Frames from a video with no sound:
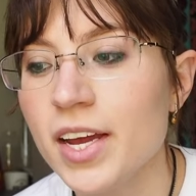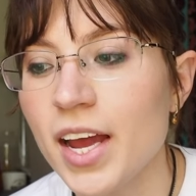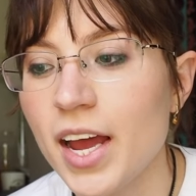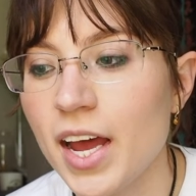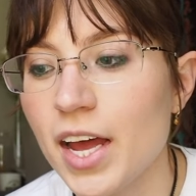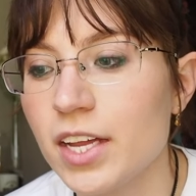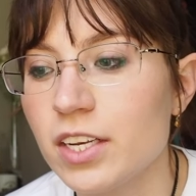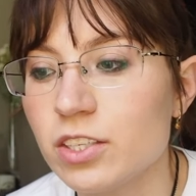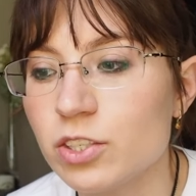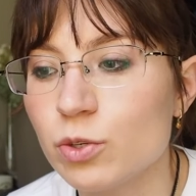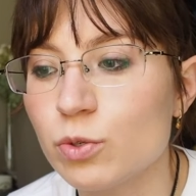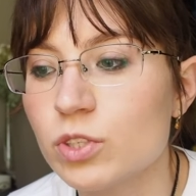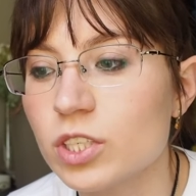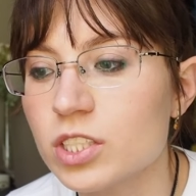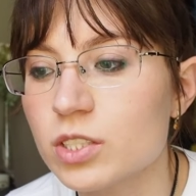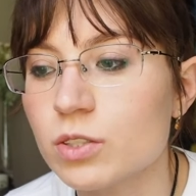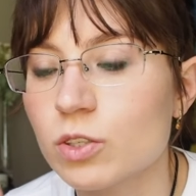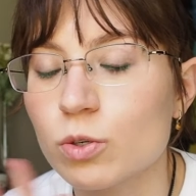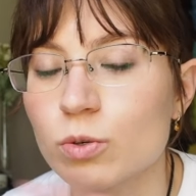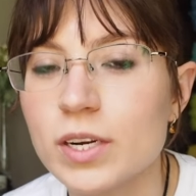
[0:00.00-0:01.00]
And you
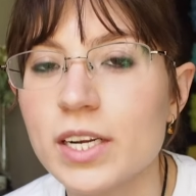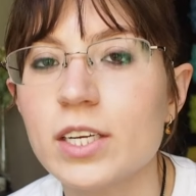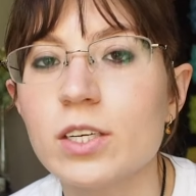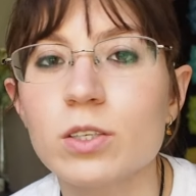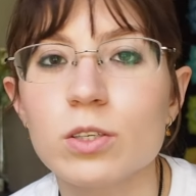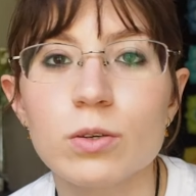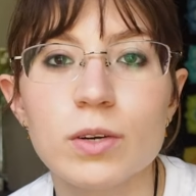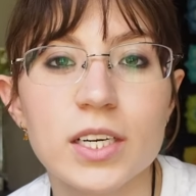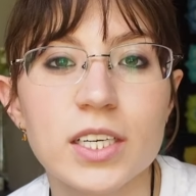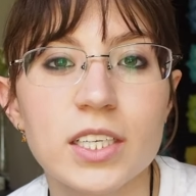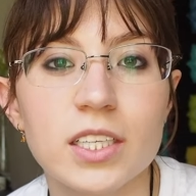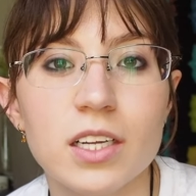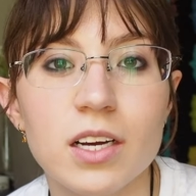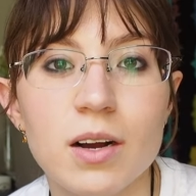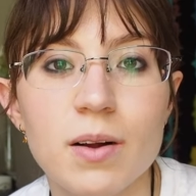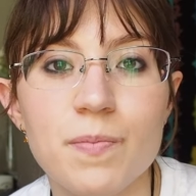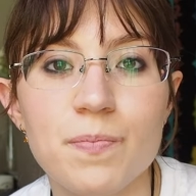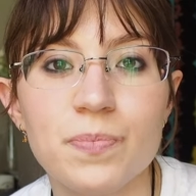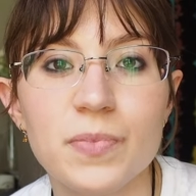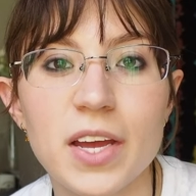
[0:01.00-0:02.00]
just create your
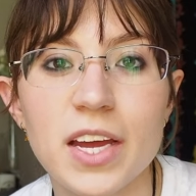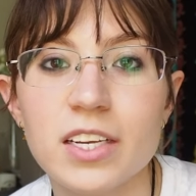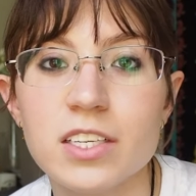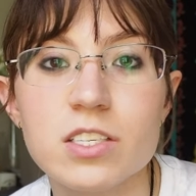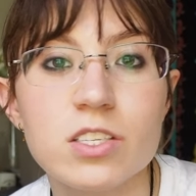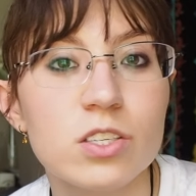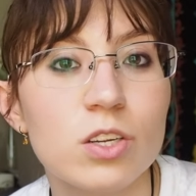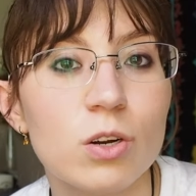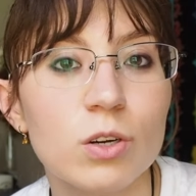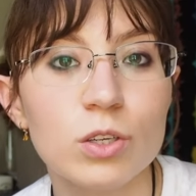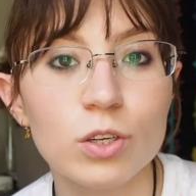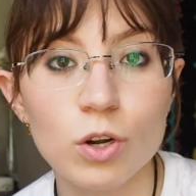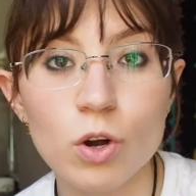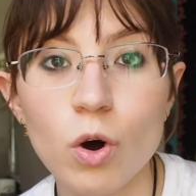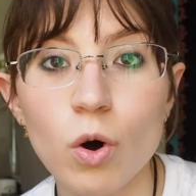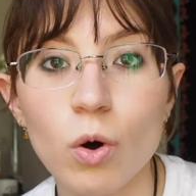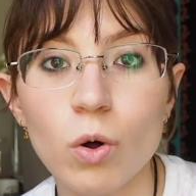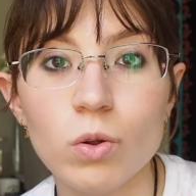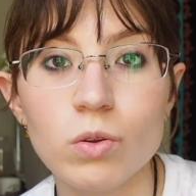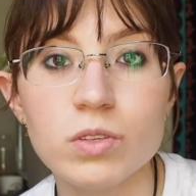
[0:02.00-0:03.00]
curriculum and certain
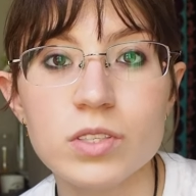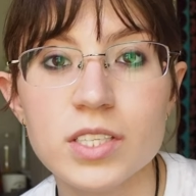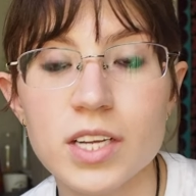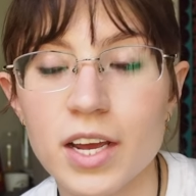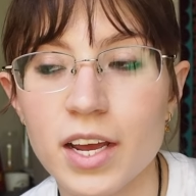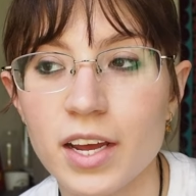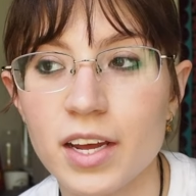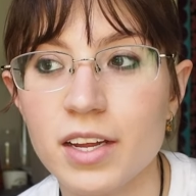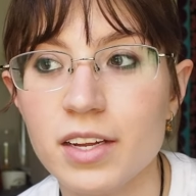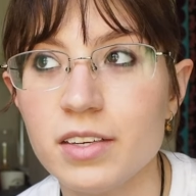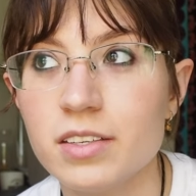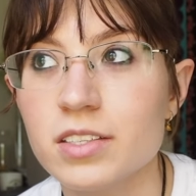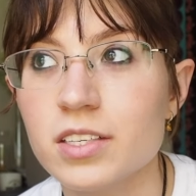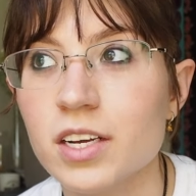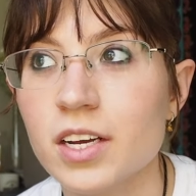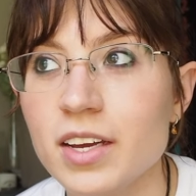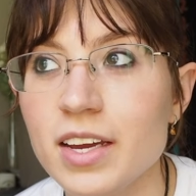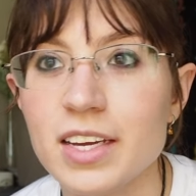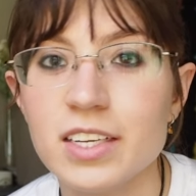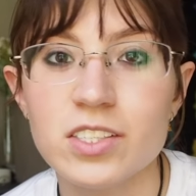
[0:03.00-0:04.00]
goals and
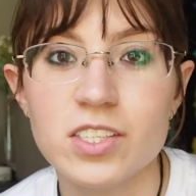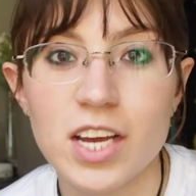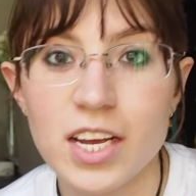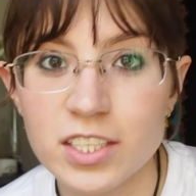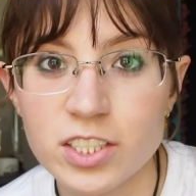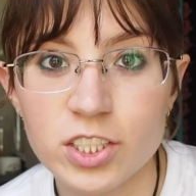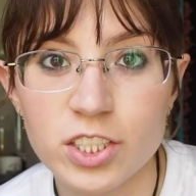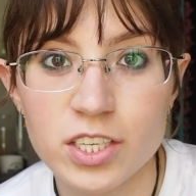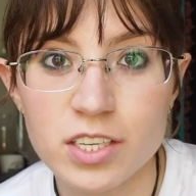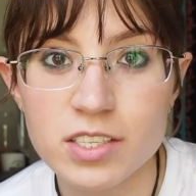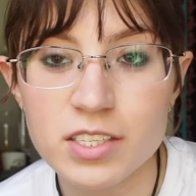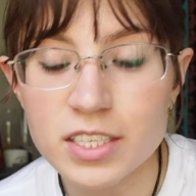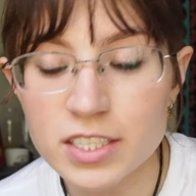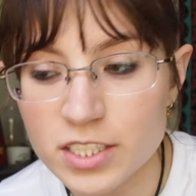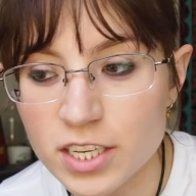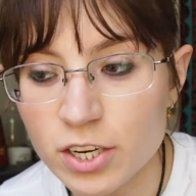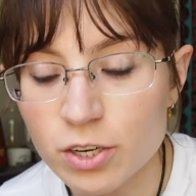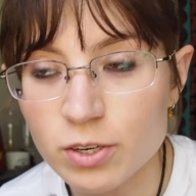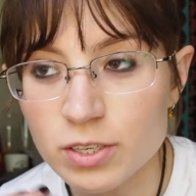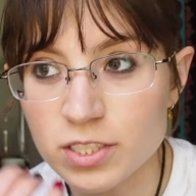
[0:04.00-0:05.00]
intentions, like
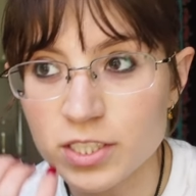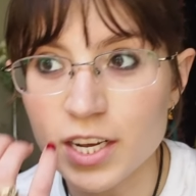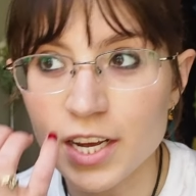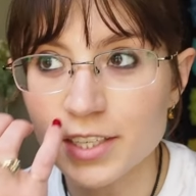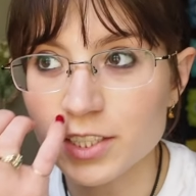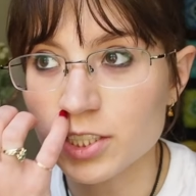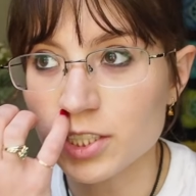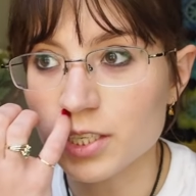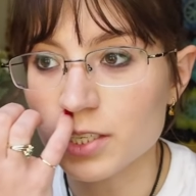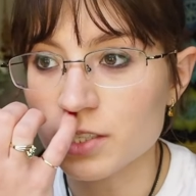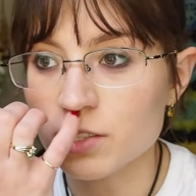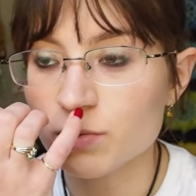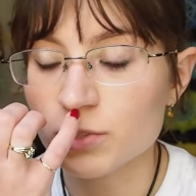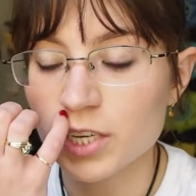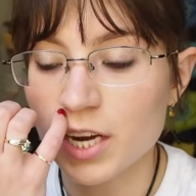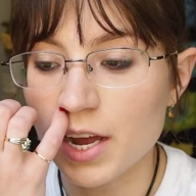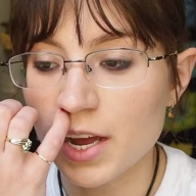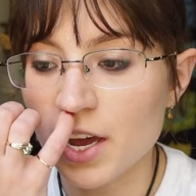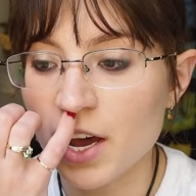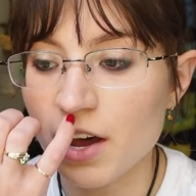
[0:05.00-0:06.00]
set your intentions, which
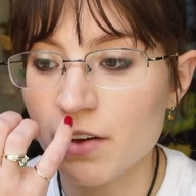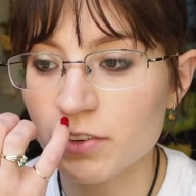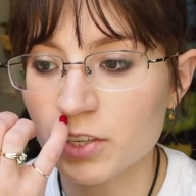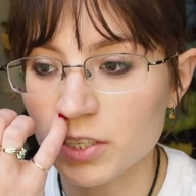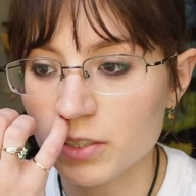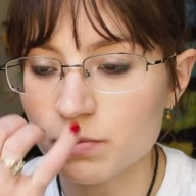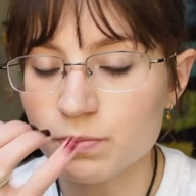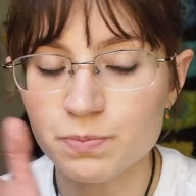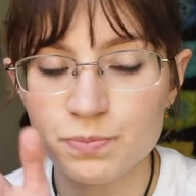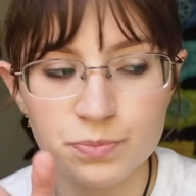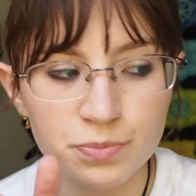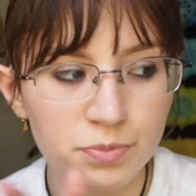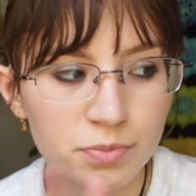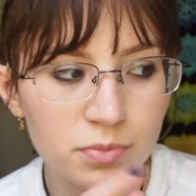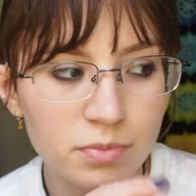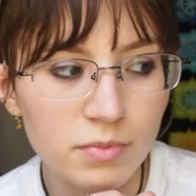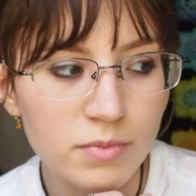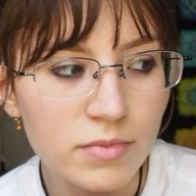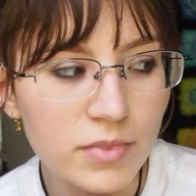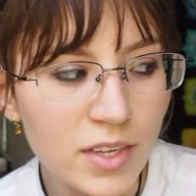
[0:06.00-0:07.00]
I haven't,
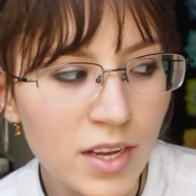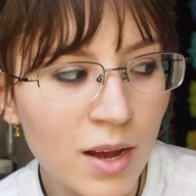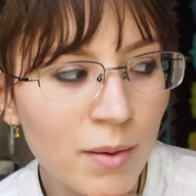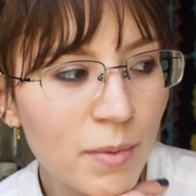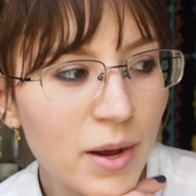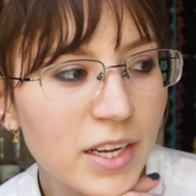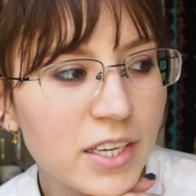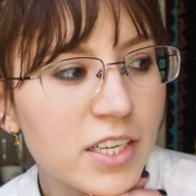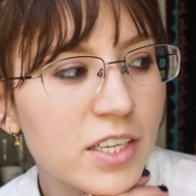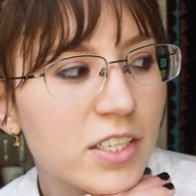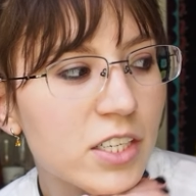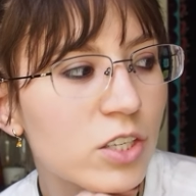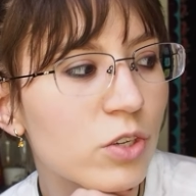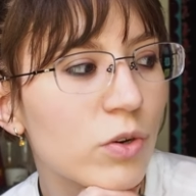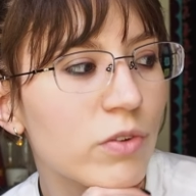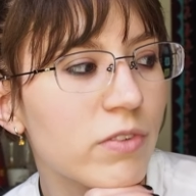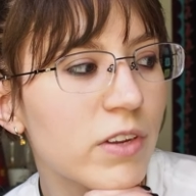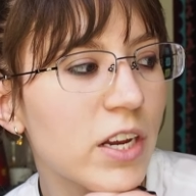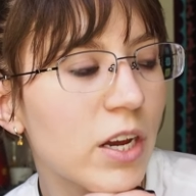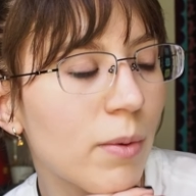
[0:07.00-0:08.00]
I might need to do
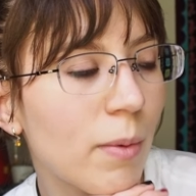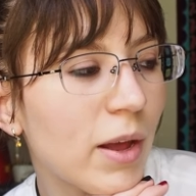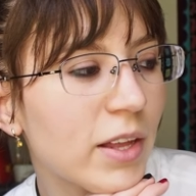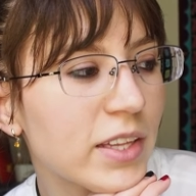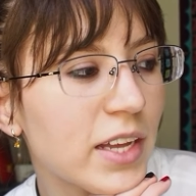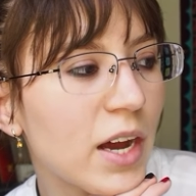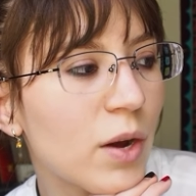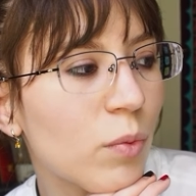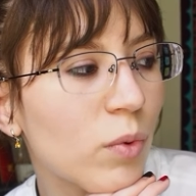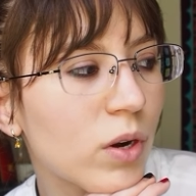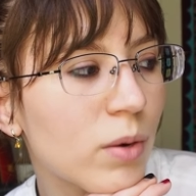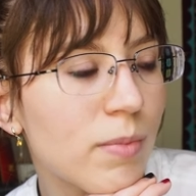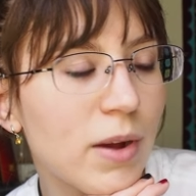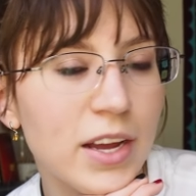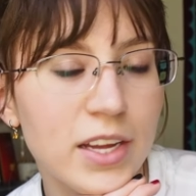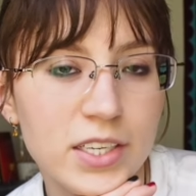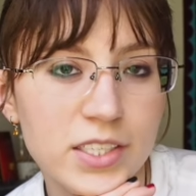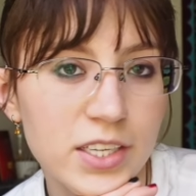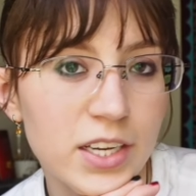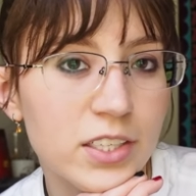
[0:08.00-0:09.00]
a video about that. What are my
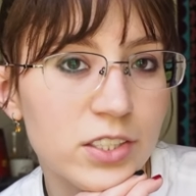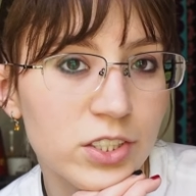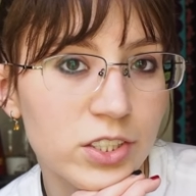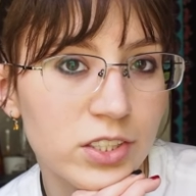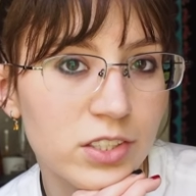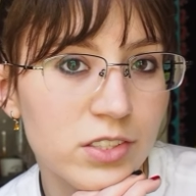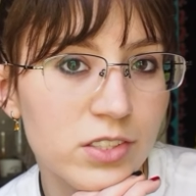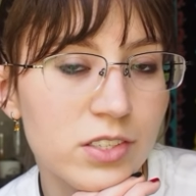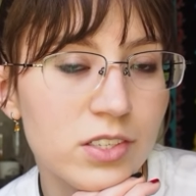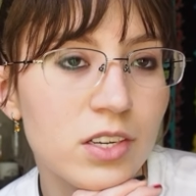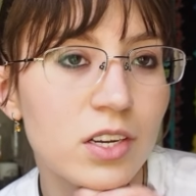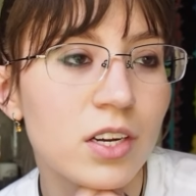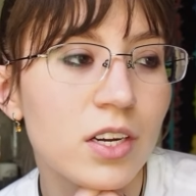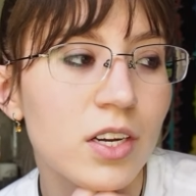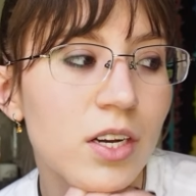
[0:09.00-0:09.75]
intentions?